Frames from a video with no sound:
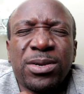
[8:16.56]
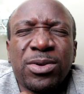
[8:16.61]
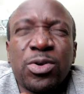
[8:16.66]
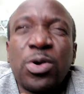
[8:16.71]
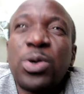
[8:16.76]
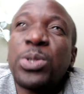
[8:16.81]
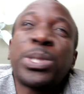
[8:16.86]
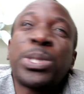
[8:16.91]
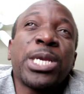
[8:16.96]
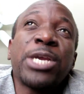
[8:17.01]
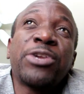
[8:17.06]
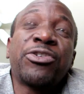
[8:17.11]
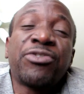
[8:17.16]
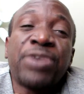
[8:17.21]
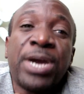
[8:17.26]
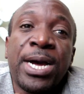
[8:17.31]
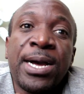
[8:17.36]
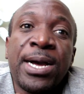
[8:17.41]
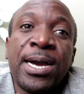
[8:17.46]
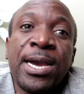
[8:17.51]

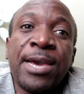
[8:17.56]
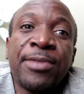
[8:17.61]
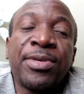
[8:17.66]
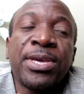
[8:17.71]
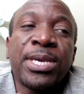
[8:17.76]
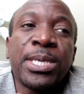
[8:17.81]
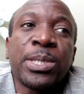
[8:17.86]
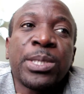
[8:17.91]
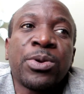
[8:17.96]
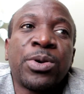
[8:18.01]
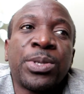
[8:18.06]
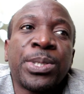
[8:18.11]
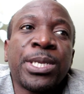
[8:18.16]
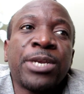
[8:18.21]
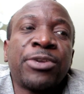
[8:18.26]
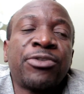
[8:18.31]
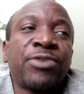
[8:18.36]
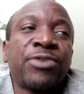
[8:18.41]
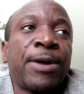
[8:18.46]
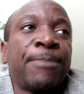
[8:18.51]
Concentra. I think it's
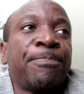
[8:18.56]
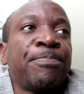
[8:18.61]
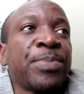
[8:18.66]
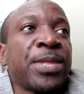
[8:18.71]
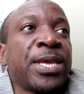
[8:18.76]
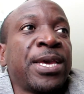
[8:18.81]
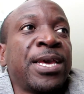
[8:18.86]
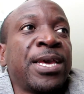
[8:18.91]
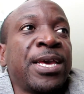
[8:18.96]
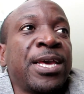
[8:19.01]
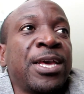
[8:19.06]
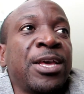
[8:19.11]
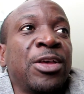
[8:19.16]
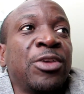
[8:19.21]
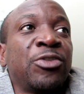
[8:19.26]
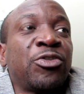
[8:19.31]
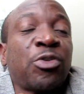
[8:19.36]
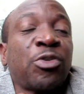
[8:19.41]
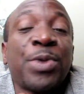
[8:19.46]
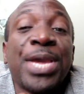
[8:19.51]
Concentra.
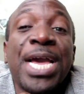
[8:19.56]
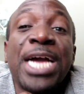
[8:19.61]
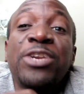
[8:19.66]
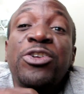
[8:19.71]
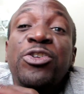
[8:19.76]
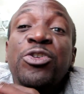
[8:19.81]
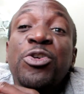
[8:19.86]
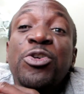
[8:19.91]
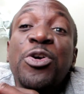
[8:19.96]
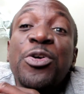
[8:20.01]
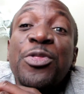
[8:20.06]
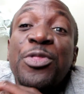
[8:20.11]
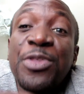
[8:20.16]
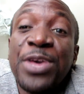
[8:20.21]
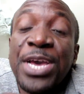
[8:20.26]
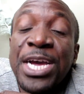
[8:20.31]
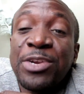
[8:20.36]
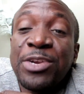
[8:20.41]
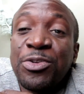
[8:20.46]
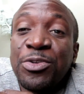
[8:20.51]
So we had to go
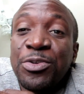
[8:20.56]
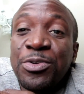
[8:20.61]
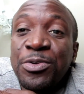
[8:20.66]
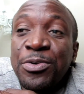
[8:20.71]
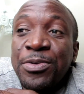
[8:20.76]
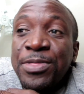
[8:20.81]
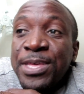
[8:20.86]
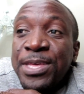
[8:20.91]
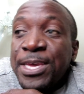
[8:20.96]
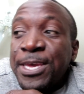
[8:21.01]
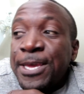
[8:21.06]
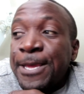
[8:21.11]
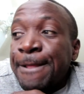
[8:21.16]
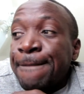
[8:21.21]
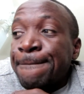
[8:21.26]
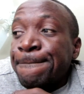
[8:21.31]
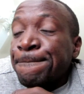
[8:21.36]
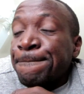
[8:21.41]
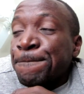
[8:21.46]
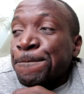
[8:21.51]
there to do
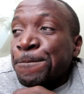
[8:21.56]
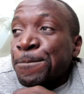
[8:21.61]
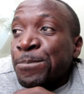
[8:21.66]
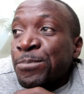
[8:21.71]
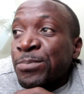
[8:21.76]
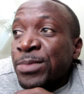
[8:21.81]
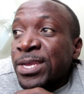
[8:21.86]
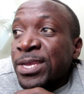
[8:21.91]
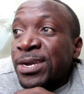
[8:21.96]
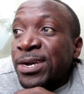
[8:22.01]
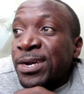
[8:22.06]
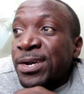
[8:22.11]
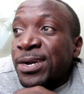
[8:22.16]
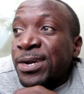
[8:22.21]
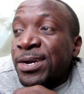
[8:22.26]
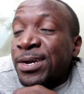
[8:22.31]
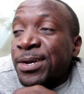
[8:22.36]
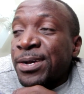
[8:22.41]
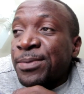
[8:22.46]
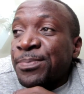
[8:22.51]
the
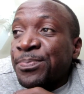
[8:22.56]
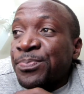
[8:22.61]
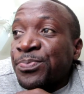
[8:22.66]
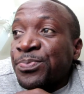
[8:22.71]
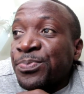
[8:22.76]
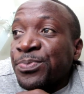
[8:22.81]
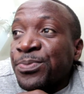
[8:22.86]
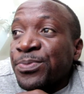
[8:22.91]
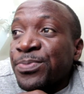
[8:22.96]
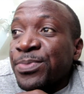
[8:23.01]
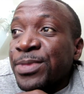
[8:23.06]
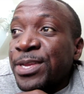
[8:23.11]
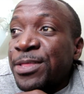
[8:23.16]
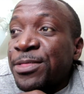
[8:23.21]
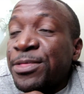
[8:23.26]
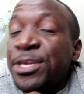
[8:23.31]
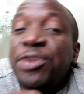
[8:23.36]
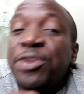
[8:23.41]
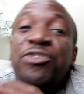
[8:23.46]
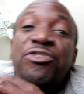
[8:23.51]
um,
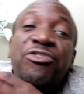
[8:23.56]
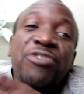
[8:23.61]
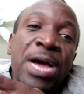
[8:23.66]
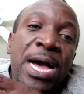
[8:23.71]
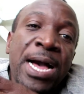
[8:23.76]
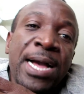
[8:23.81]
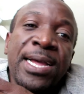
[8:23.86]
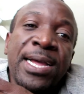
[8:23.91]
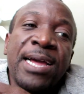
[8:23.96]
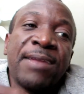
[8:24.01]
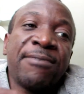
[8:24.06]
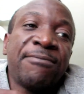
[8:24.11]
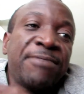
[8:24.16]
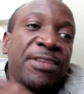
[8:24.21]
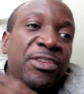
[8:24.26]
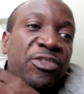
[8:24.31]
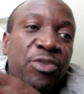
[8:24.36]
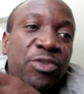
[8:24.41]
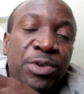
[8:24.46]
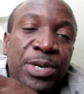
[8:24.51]
the drug and
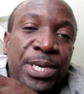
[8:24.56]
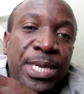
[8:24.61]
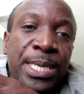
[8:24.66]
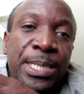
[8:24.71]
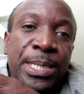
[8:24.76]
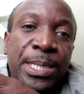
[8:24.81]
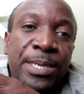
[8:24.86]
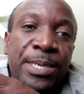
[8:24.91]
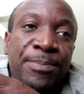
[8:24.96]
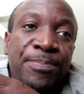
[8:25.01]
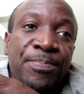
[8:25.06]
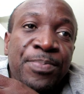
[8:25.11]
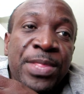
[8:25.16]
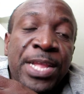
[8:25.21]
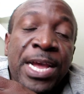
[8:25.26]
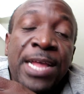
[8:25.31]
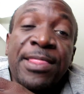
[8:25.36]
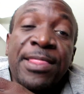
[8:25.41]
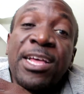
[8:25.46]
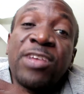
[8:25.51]
physical test,
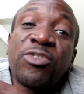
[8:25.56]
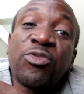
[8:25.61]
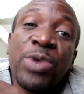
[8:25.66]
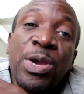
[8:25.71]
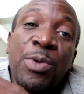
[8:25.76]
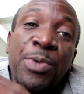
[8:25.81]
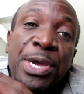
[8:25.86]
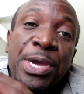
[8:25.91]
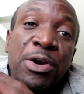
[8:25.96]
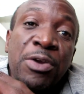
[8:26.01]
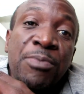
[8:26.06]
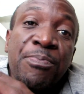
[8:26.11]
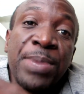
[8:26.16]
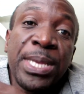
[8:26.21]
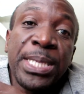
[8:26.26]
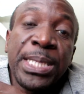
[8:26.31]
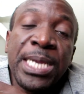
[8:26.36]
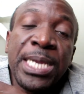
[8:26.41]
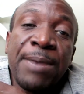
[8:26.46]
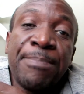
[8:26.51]
and that's where we got
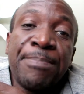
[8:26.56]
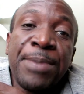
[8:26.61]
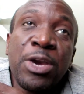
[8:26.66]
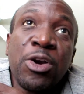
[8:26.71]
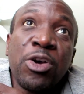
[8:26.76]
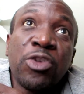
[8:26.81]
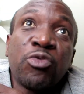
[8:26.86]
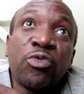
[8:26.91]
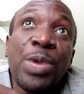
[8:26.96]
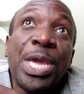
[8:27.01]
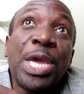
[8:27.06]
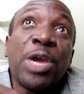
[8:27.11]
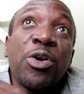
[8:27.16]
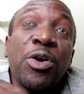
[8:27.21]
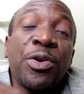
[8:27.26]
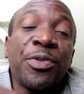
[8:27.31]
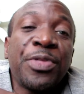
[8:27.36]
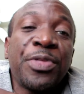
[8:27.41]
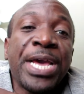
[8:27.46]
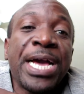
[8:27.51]
messed up because we
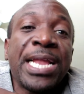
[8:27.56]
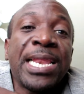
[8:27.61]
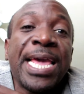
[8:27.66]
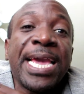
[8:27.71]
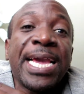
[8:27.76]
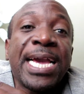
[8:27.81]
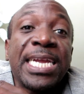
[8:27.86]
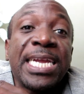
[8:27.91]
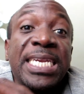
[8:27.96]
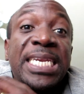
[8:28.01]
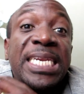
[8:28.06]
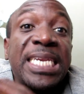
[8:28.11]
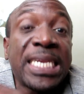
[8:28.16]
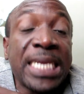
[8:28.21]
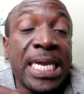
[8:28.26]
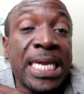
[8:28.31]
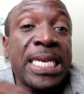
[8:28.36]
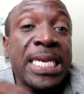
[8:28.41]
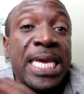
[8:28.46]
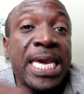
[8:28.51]
got there like at
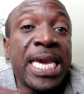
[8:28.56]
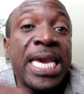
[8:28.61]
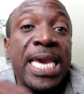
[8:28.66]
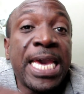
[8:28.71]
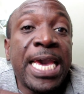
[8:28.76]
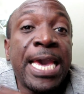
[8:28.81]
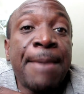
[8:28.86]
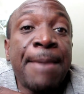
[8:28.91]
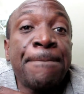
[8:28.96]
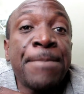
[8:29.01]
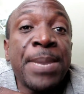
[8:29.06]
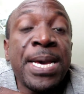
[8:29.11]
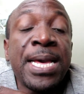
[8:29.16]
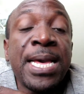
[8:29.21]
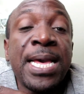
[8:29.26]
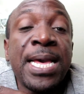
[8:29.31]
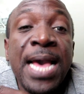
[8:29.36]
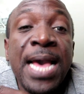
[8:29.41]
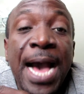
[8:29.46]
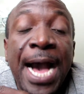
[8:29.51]
10 a.m.
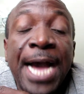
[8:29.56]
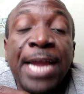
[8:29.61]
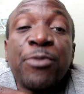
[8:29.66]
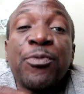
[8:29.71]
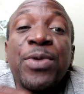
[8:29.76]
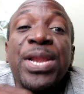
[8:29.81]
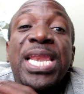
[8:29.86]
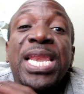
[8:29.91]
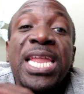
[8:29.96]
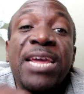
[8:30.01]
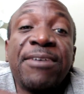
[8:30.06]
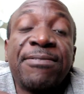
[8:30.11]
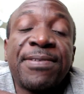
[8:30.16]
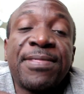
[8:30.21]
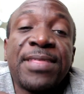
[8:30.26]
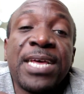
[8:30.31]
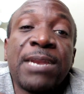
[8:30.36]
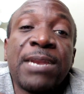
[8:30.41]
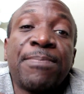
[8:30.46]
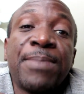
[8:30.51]
and we
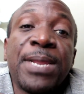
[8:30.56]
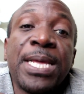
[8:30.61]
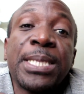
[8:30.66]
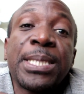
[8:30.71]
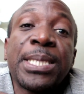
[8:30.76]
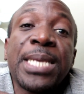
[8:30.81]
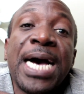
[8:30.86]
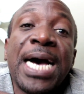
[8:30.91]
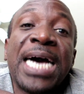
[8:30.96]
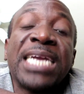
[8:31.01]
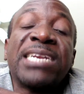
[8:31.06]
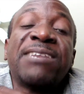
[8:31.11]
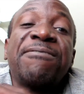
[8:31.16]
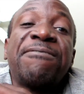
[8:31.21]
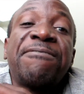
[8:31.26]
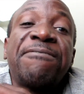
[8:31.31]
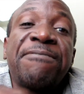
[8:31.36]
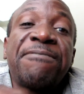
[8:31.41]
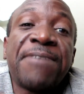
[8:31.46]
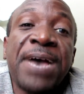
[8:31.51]
left that place at
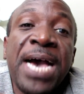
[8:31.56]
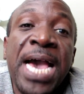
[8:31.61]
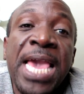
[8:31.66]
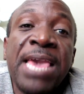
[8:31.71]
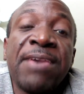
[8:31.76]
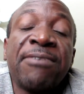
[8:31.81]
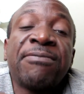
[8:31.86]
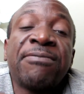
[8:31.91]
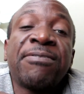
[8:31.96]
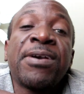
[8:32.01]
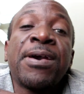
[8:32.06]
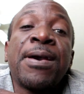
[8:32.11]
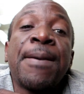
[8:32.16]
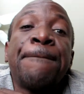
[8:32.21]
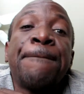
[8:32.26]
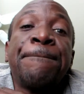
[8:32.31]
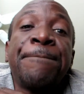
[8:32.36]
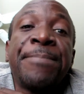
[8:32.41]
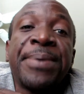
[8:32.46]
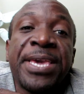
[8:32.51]
5
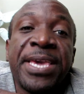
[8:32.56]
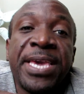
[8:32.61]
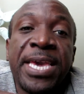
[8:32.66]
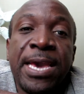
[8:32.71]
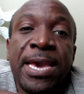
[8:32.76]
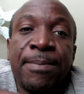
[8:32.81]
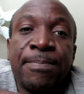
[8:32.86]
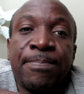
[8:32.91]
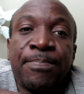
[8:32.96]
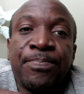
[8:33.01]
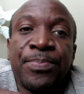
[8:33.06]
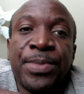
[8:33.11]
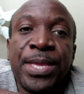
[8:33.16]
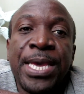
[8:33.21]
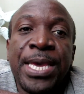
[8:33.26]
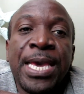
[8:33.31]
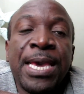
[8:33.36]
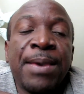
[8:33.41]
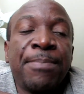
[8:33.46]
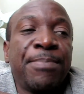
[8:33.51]
p.m.
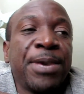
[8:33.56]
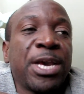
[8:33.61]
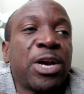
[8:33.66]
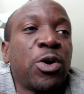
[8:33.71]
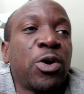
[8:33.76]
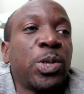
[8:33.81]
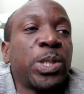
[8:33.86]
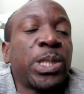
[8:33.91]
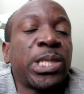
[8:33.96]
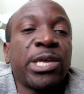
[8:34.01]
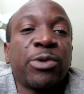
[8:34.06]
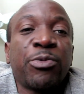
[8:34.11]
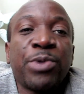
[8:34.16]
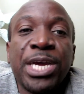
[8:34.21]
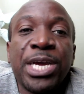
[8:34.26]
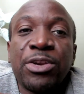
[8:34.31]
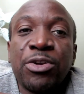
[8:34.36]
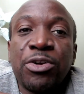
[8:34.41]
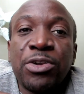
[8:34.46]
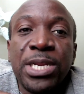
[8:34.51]
because they
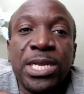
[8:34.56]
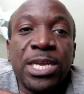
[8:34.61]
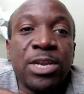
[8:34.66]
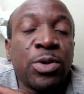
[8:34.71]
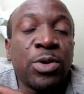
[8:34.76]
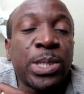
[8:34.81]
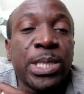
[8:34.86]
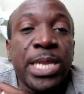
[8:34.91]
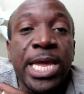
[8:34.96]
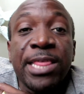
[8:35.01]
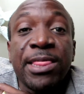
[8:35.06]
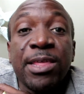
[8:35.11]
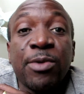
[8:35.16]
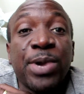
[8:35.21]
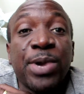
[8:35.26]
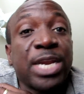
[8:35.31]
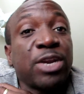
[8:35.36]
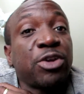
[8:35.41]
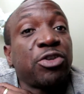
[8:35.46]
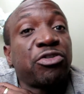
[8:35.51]
were not. It looks like they
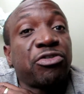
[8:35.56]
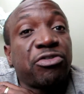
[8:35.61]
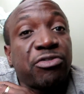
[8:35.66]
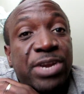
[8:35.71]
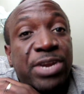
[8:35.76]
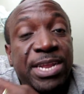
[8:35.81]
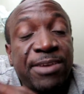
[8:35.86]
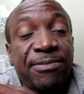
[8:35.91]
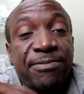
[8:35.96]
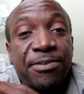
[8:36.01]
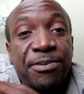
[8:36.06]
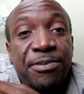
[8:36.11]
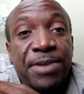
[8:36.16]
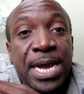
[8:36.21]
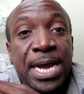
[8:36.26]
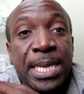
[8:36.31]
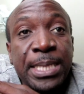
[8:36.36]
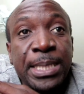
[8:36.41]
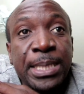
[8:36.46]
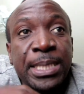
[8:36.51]
were not ready for
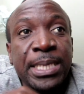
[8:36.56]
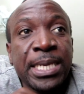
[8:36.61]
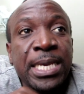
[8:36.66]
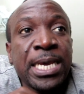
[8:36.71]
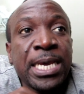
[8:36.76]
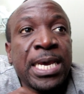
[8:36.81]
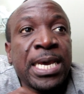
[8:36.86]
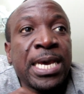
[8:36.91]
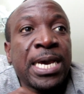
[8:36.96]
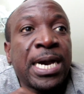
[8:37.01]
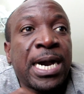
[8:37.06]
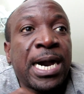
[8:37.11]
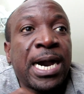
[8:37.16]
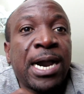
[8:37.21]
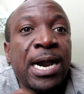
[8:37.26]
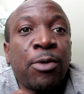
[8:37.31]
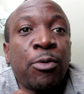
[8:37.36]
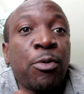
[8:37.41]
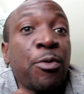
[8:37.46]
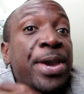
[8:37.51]
us.
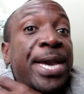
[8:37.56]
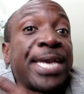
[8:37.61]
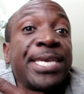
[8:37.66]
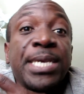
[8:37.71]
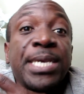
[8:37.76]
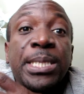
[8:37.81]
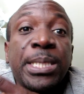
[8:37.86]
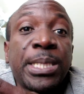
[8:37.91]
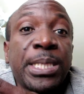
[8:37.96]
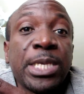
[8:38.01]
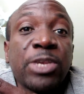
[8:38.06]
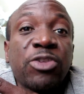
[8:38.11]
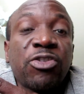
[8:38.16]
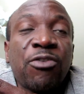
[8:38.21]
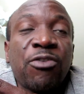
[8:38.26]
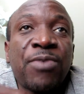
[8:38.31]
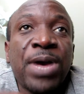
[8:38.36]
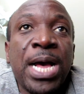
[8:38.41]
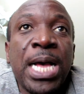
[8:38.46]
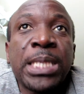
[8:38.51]
Uh, we were just six
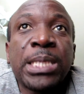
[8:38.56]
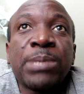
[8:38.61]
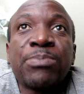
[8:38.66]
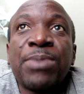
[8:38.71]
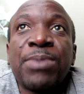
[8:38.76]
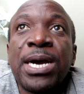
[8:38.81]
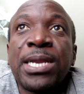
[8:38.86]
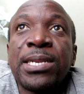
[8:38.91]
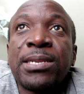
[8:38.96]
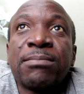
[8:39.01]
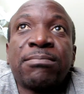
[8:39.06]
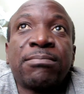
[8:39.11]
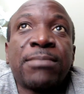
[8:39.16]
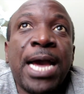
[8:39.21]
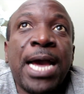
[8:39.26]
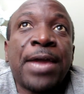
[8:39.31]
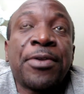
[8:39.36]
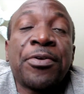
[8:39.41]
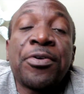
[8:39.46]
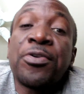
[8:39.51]
of us, but
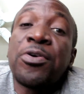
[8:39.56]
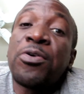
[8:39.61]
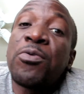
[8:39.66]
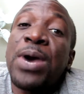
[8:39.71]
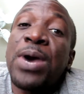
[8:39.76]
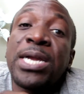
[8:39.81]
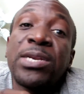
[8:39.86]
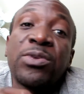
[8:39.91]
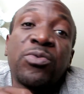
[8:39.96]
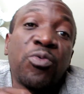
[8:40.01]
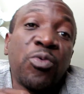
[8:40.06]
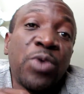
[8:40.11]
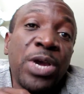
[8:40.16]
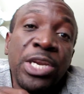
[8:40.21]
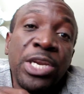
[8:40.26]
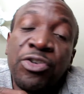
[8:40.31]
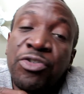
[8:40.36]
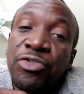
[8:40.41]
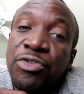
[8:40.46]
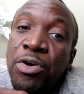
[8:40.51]
I don't know what
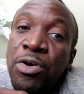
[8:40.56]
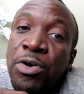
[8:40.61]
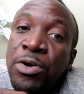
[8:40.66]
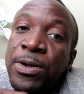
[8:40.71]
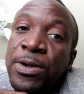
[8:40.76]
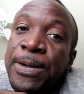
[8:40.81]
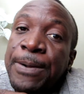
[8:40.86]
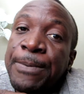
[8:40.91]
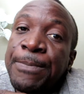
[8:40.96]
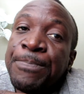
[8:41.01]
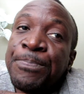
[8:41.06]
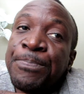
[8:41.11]
went wrong.